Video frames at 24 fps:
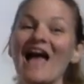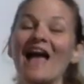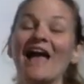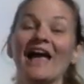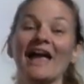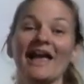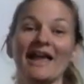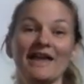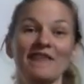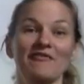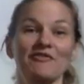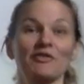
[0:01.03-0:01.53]

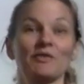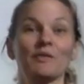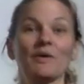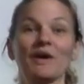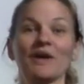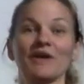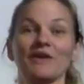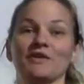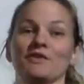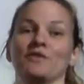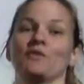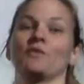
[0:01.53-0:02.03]
Hey
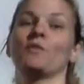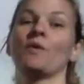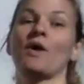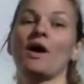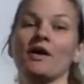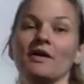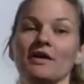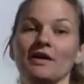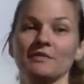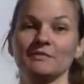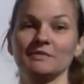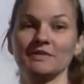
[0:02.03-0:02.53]
everyone,
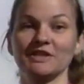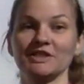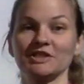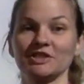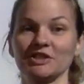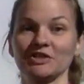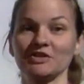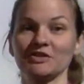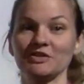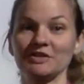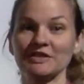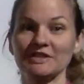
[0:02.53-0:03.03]
welcome to
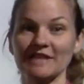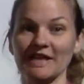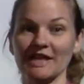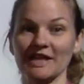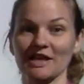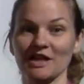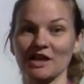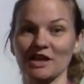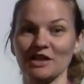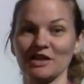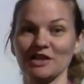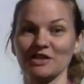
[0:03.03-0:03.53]
General
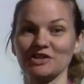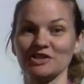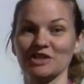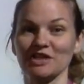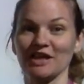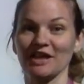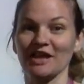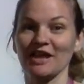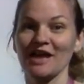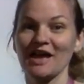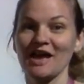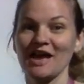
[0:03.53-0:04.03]

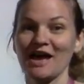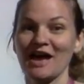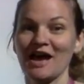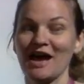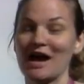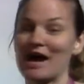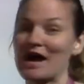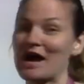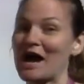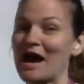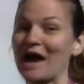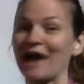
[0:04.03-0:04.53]
Psychology.
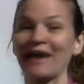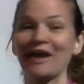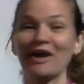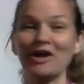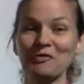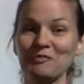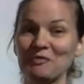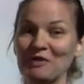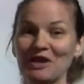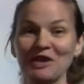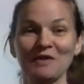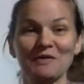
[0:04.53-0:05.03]
I
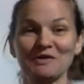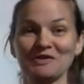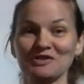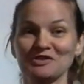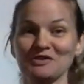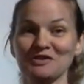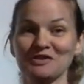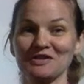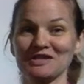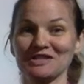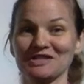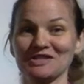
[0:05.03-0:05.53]
hope that you
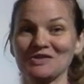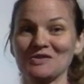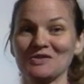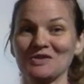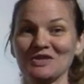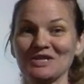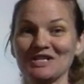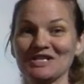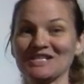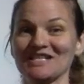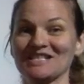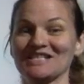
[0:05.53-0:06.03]
enjoy this
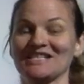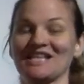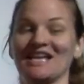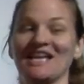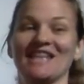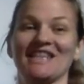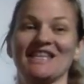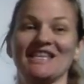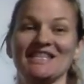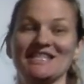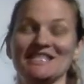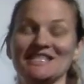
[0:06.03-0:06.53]
course. I
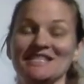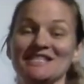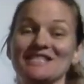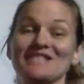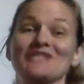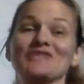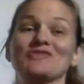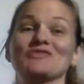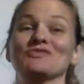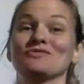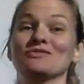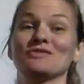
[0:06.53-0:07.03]
think this is
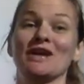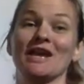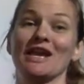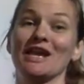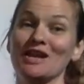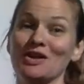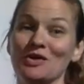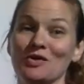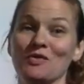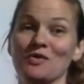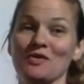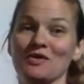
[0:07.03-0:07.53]
a
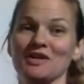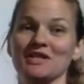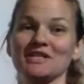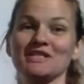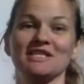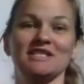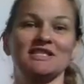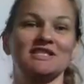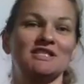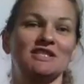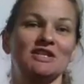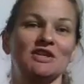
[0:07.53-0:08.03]
great course
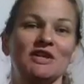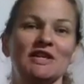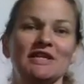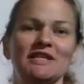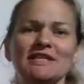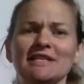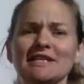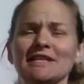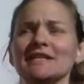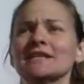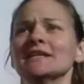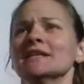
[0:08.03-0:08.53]
because you get
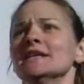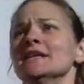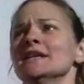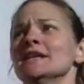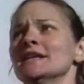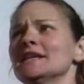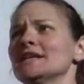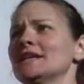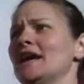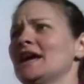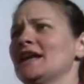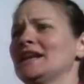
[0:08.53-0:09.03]
to
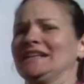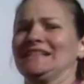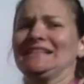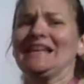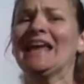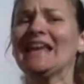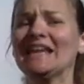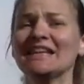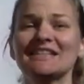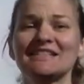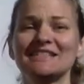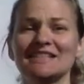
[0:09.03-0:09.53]
kind of
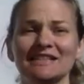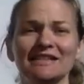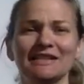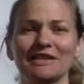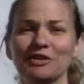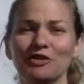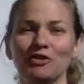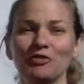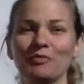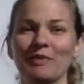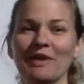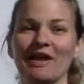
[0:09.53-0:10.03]
taste a
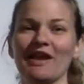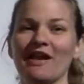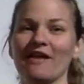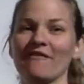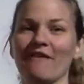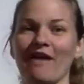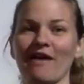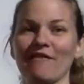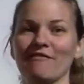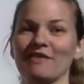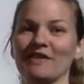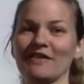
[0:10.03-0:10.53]
little bit of
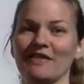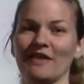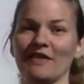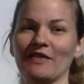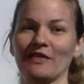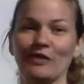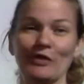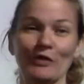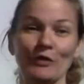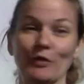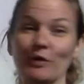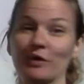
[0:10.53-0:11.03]
everything
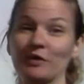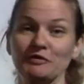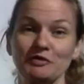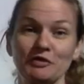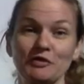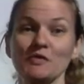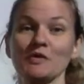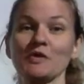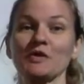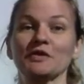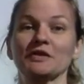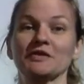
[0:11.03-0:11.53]
the wonderful
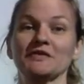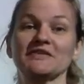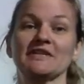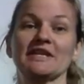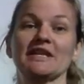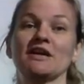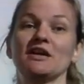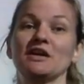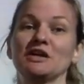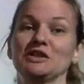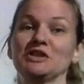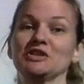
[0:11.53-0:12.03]
world of
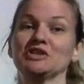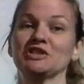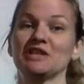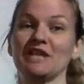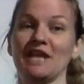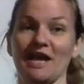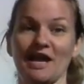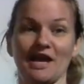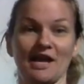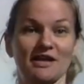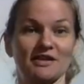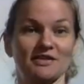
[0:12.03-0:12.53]
psychology
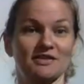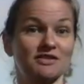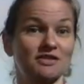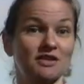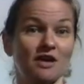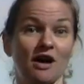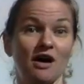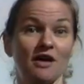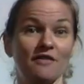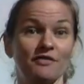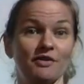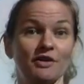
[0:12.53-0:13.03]
has to
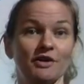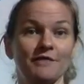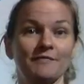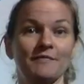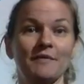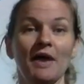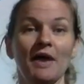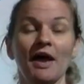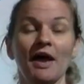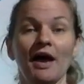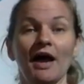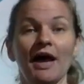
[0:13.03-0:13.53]
offer.
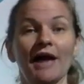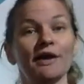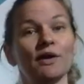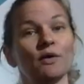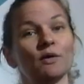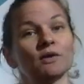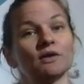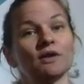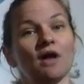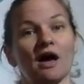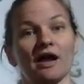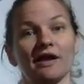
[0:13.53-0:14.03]
I know
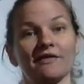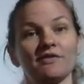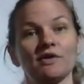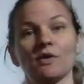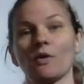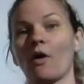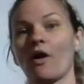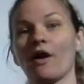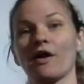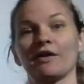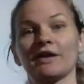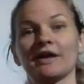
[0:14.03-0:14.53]
a lot of you
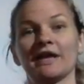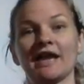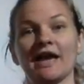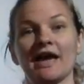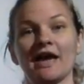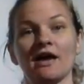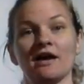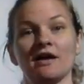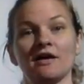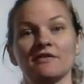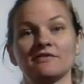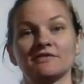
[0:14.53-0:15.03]
already
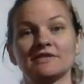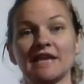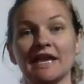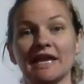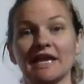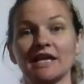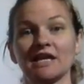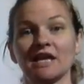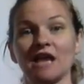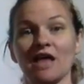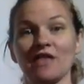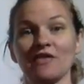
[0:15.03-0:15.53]
have
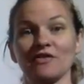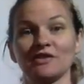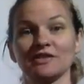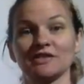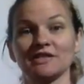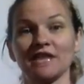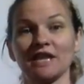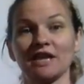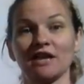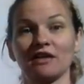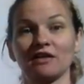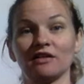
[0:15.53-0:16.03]
taken other
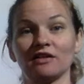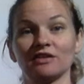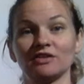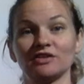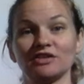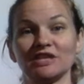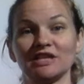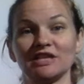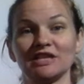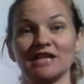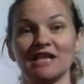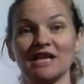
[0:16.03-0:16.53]

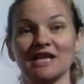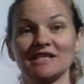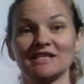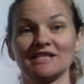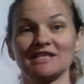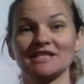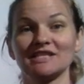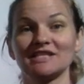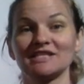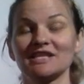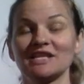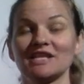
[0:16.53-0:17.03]
psychology
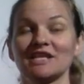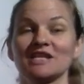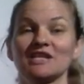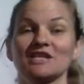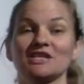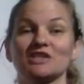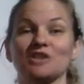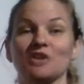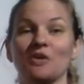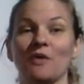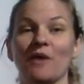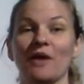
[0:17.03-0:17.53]
classes,
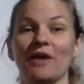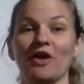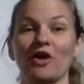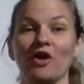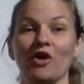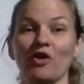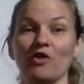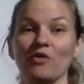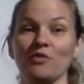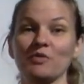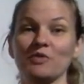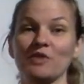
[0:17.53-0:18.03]
so I
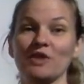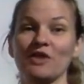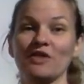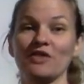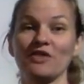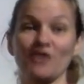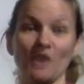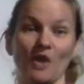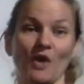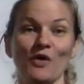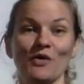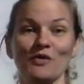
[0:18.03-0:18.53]
hope that
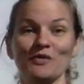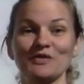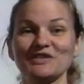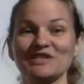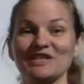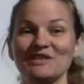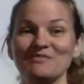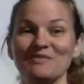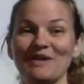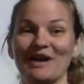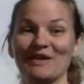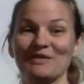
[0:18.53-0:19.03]
those
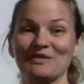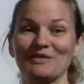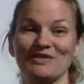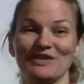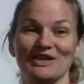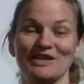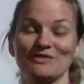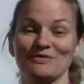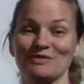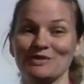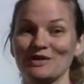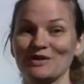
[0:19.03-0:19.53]
combined with
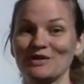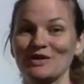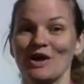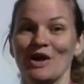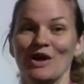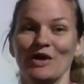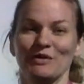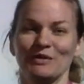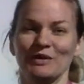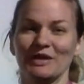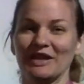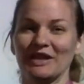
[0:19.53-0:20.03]
this one
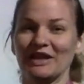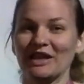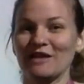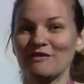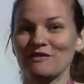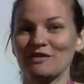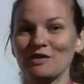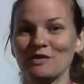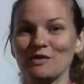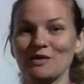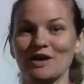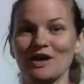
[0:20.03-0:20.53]
really give
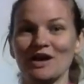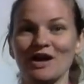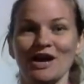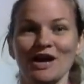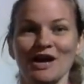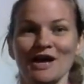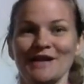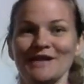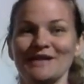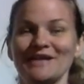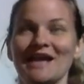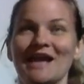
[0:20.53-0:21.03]
you
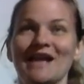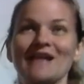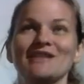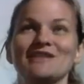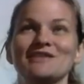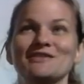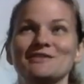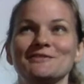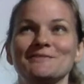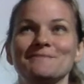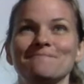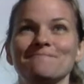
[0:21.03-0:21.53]
a
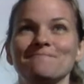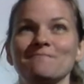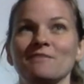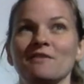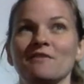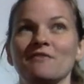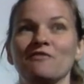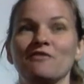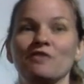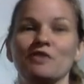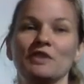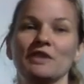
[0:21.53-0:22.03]
nice
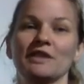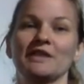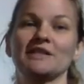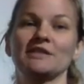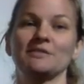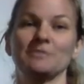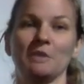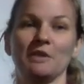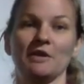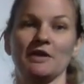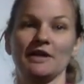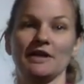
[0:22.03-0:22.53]
full
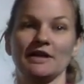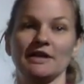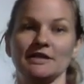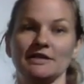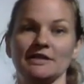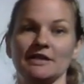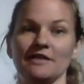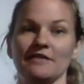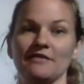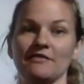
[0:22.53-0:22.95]
experience